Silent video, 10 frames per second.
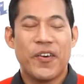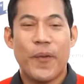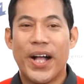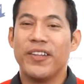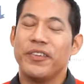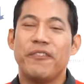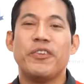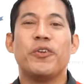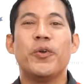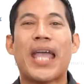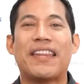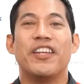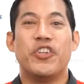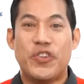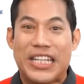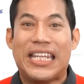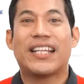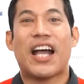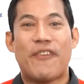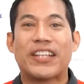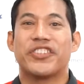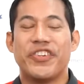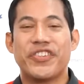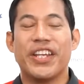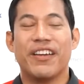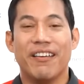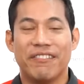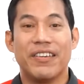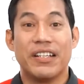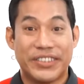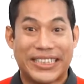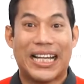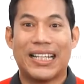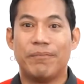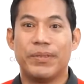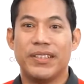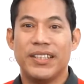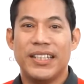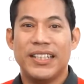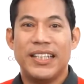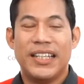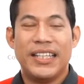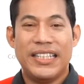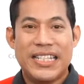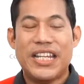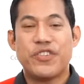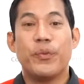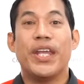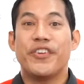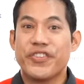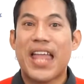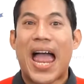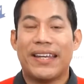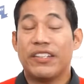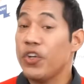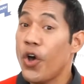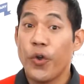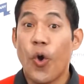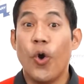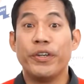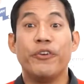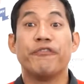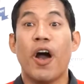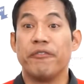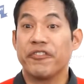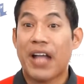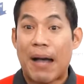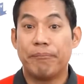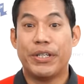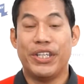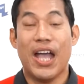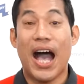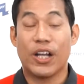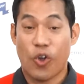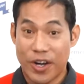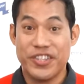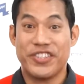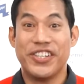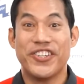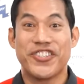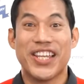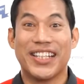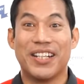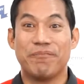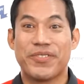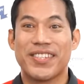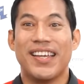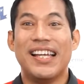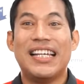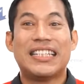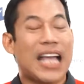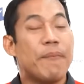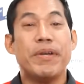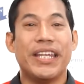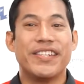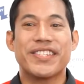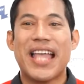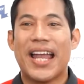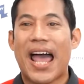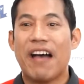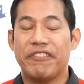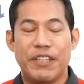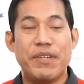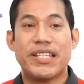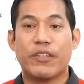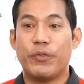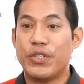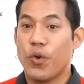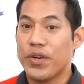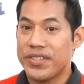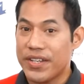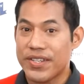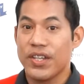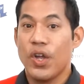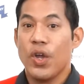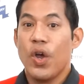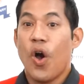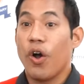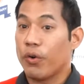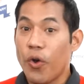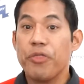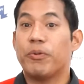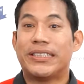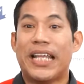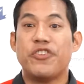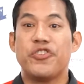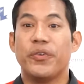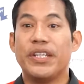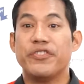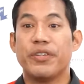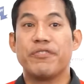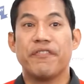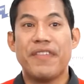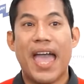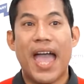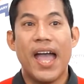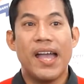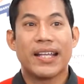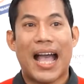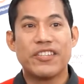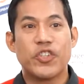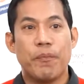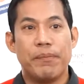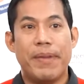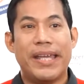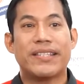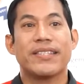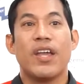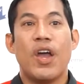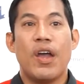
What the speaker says: Well, when you look at the unique characteristic of startup, indeed, we understand that not all new forms of company are considered startups. Companies that have limited resources or growth potential in terms of their customer base,